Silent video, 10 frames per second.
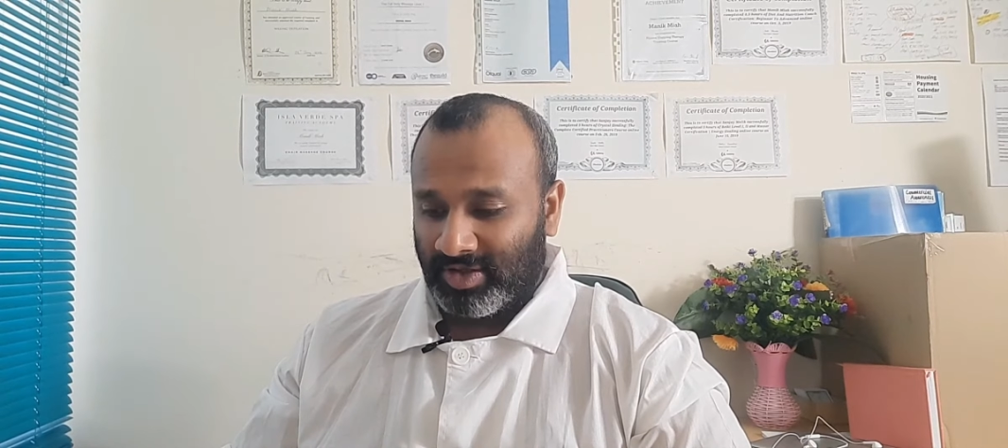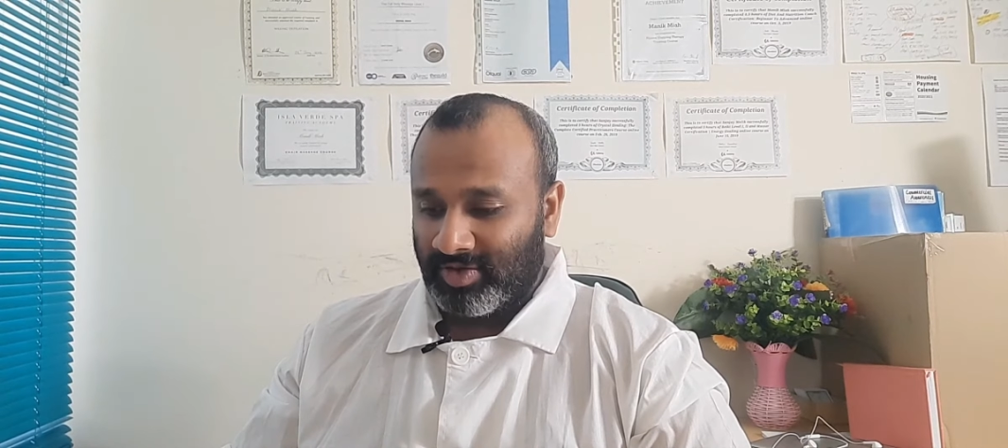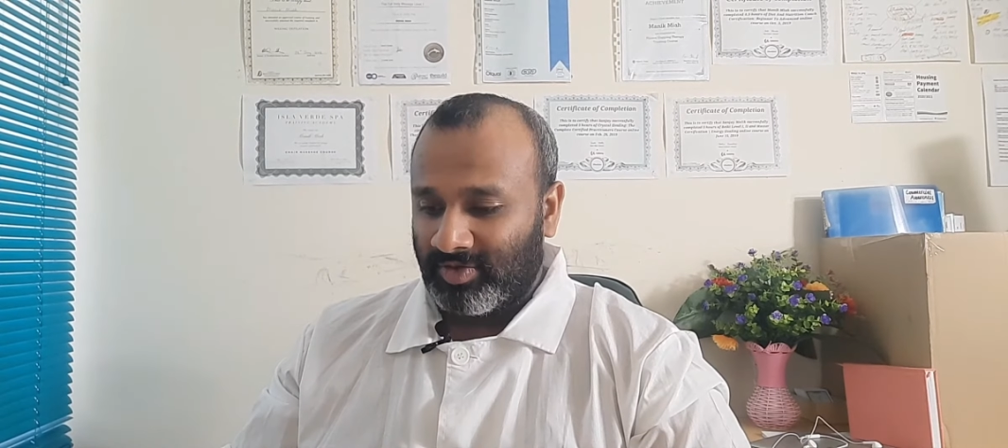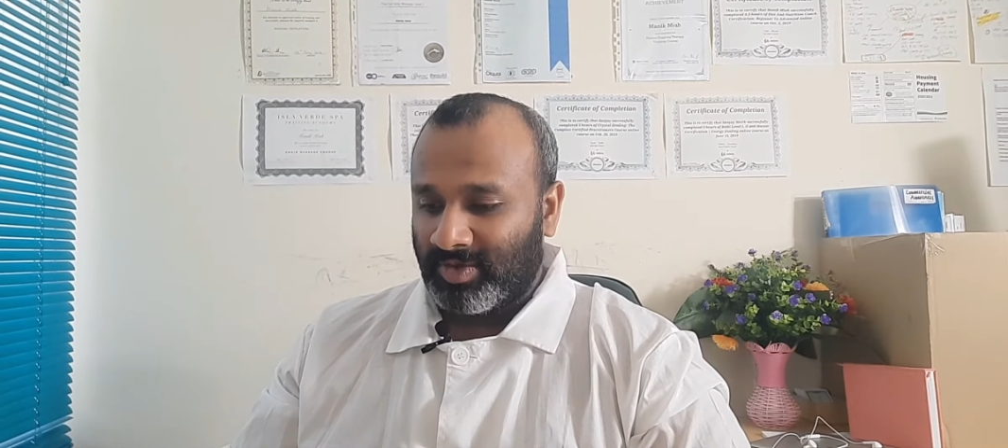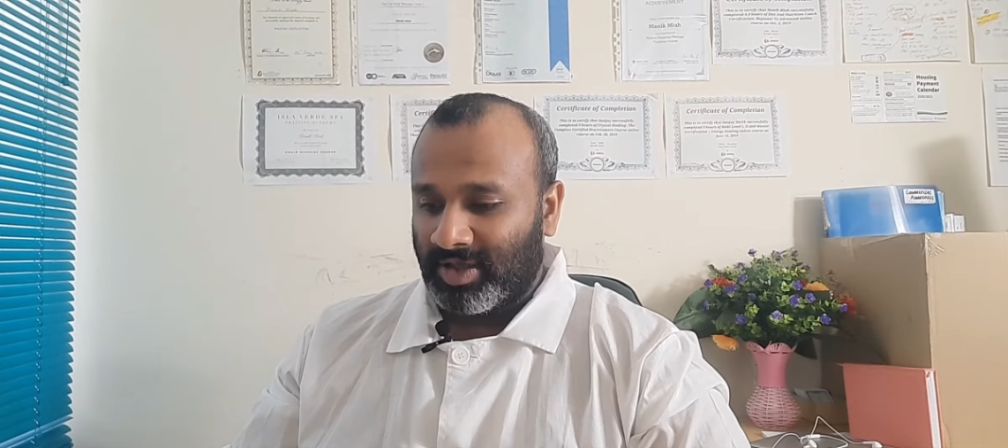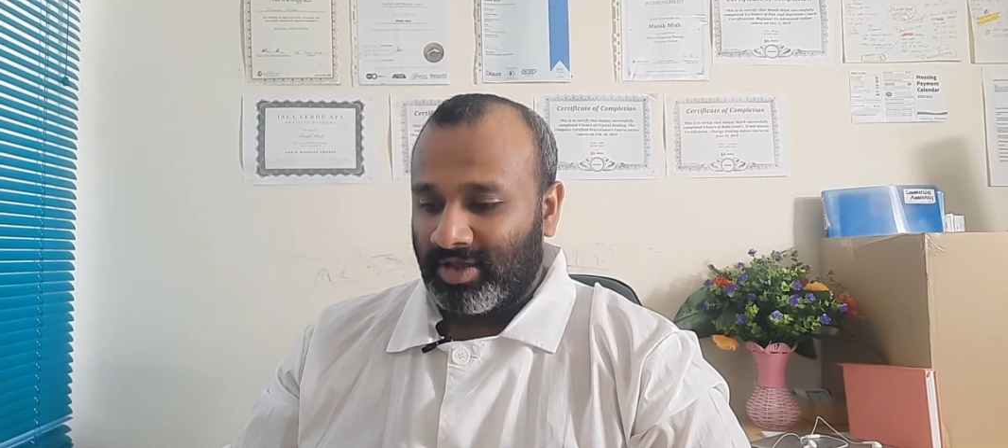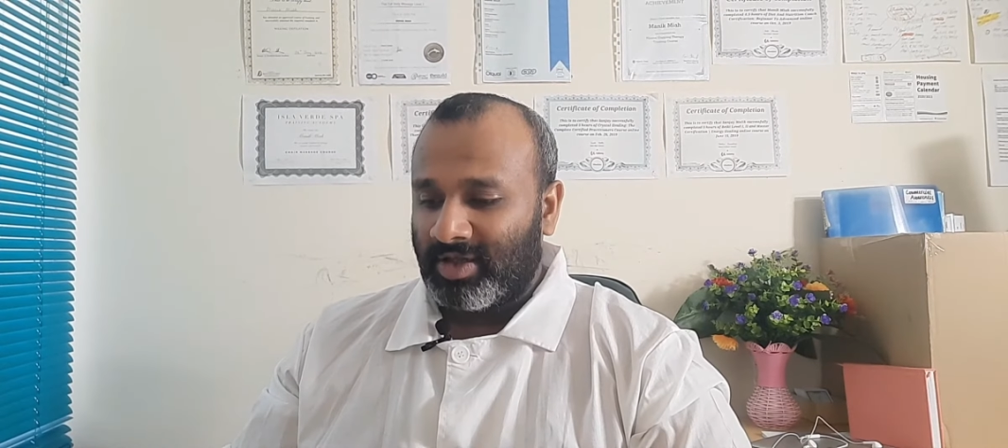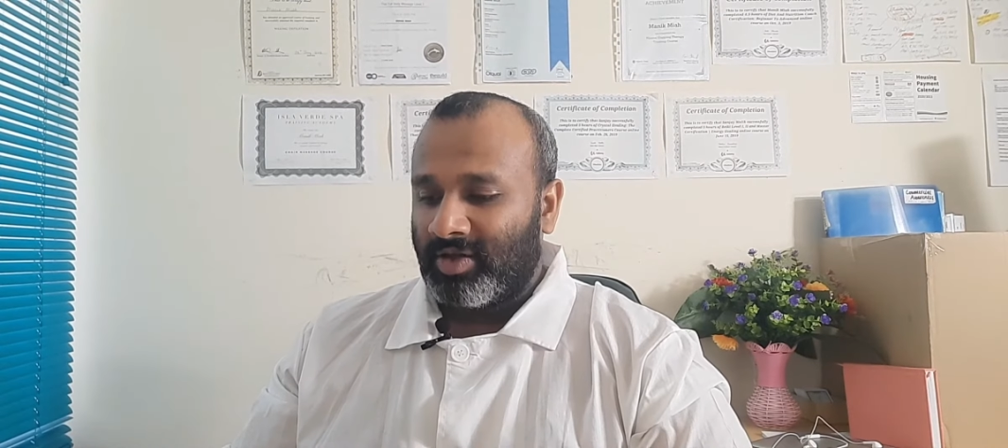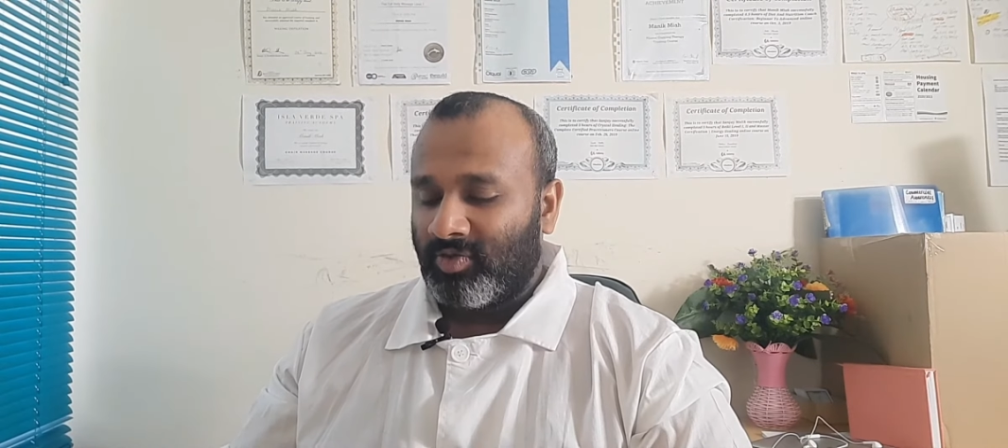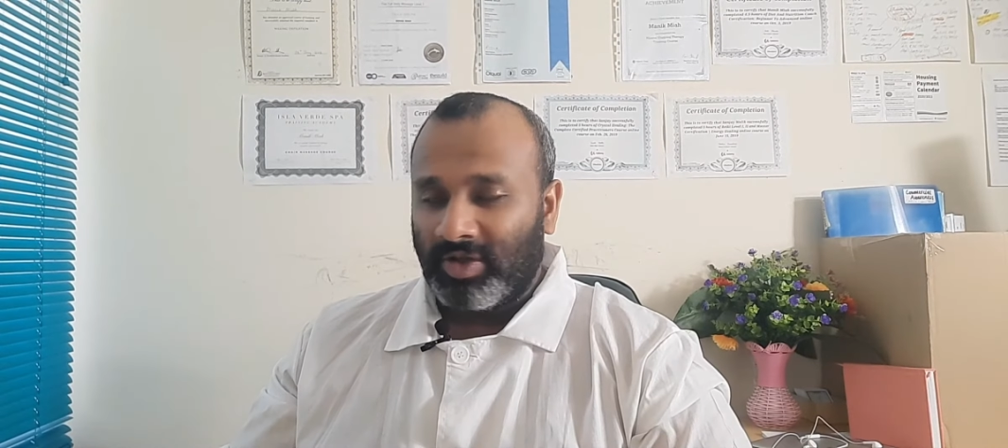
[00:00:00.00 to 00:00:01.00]
to do, but
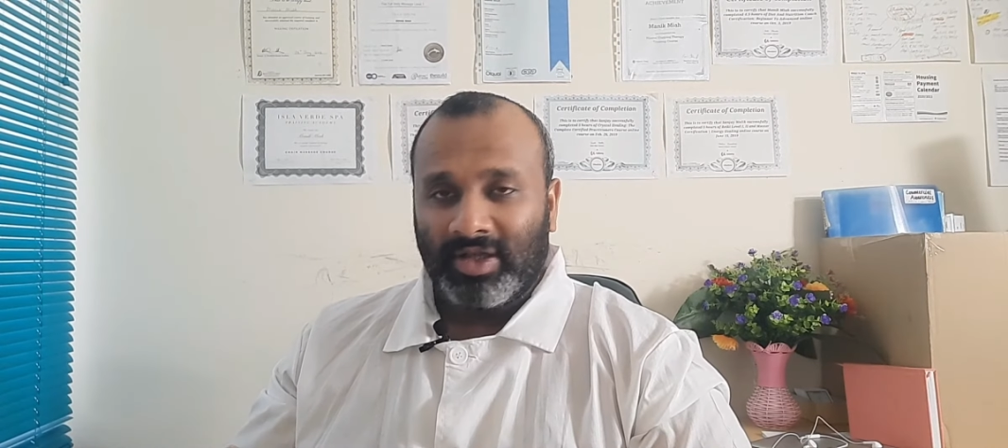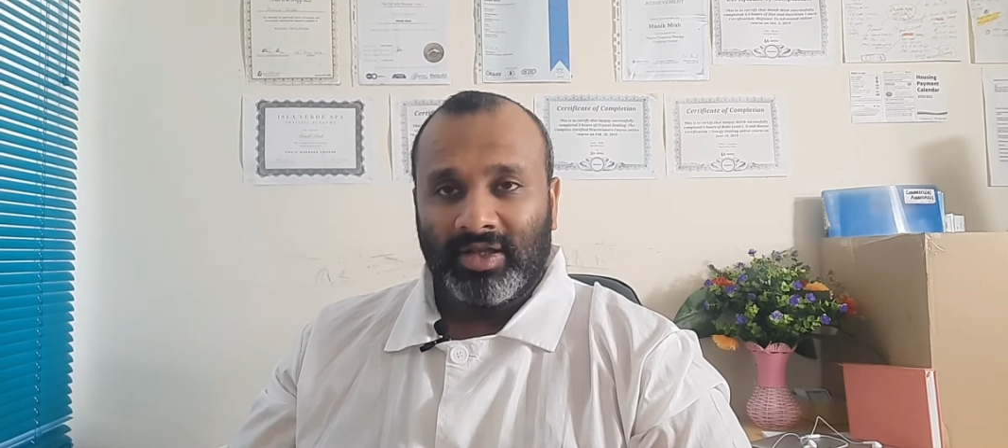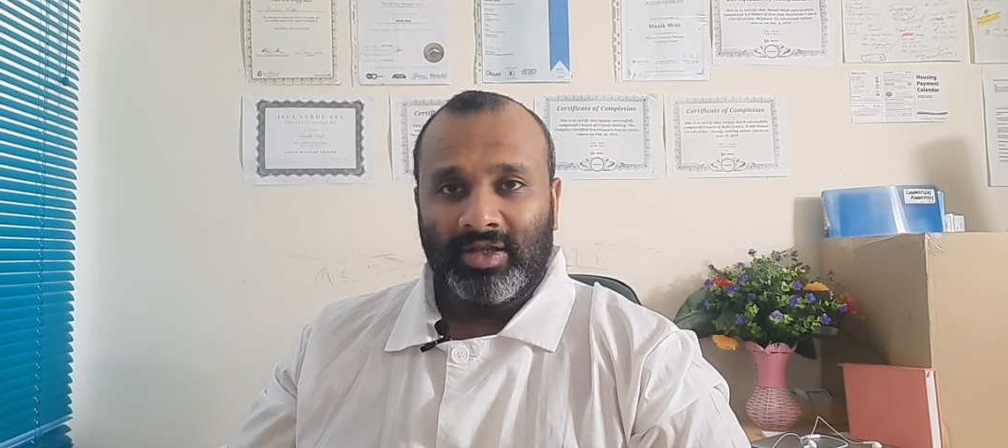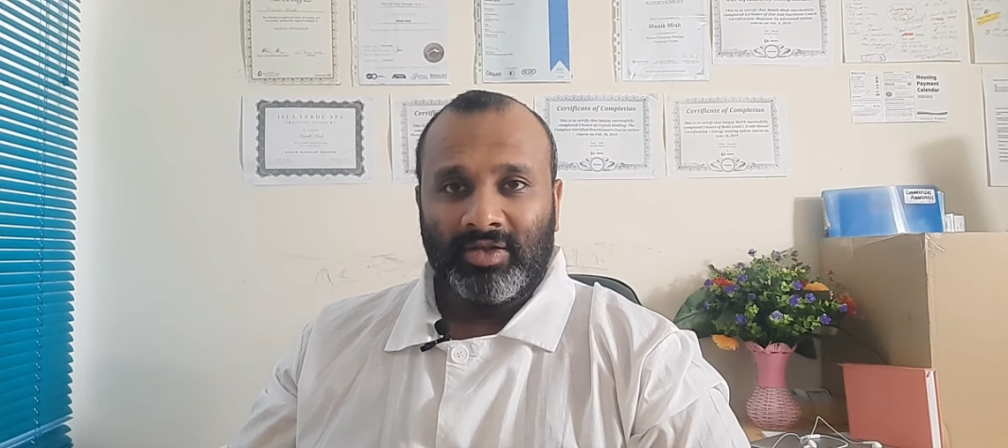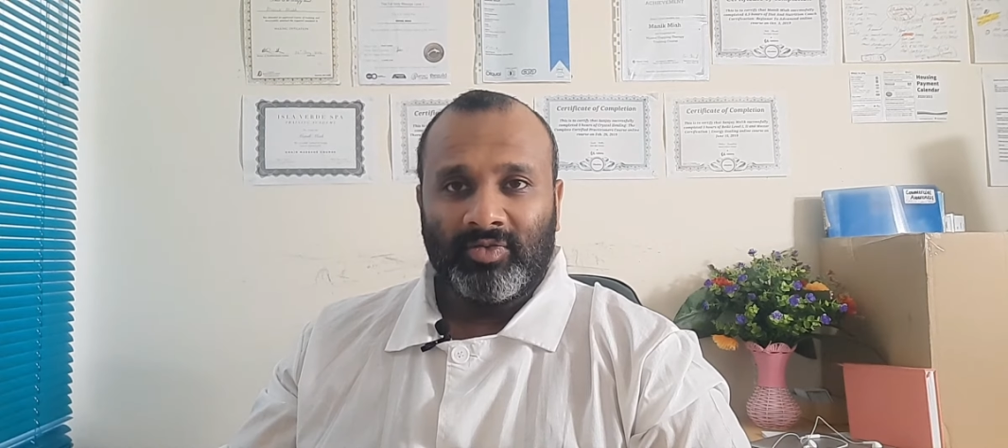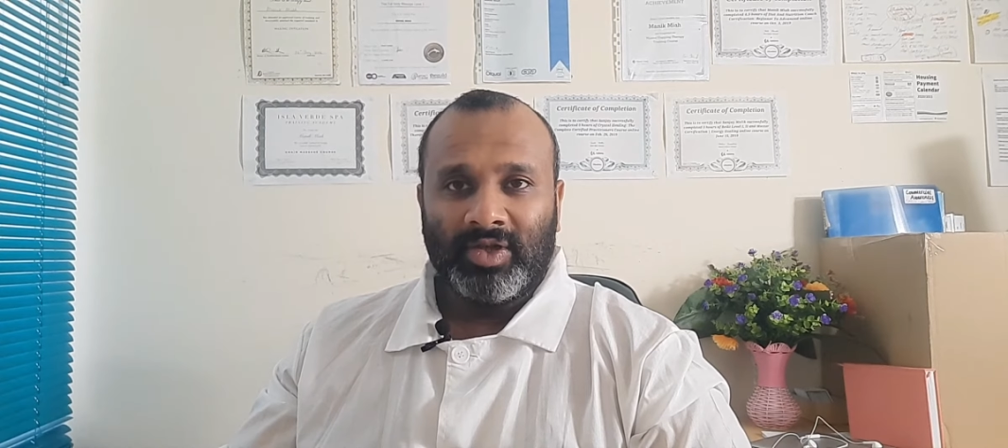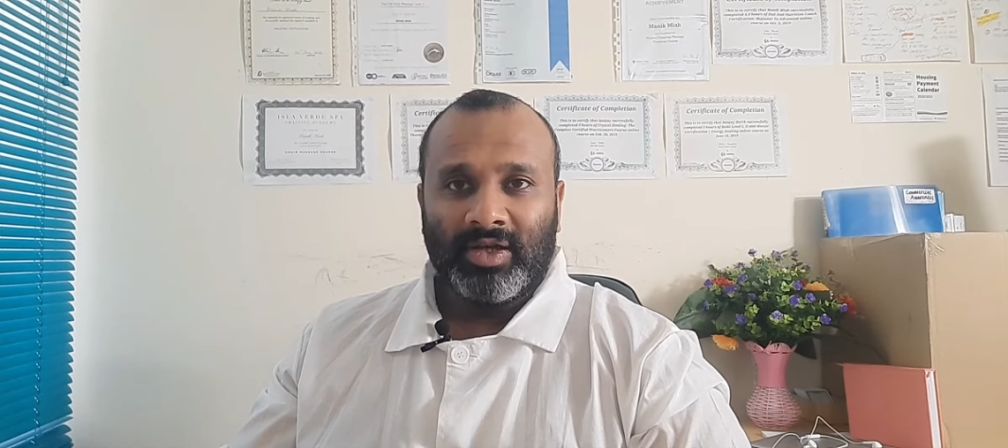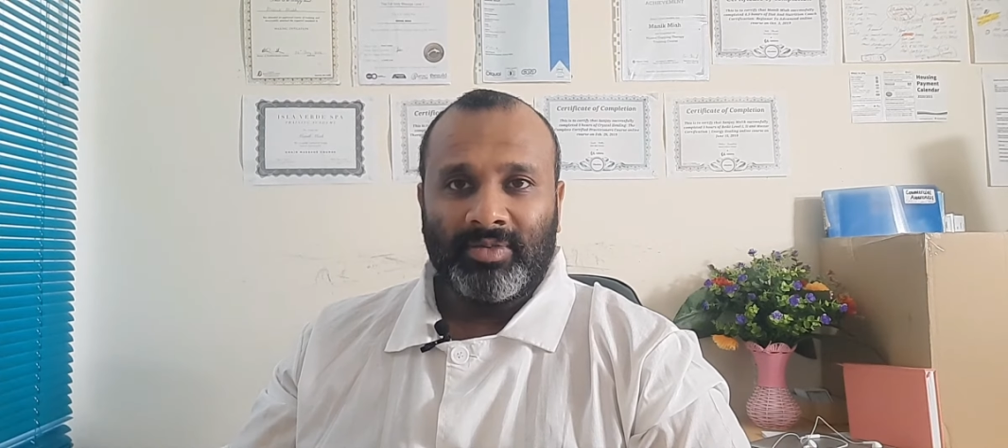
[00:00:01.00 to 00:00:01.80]
we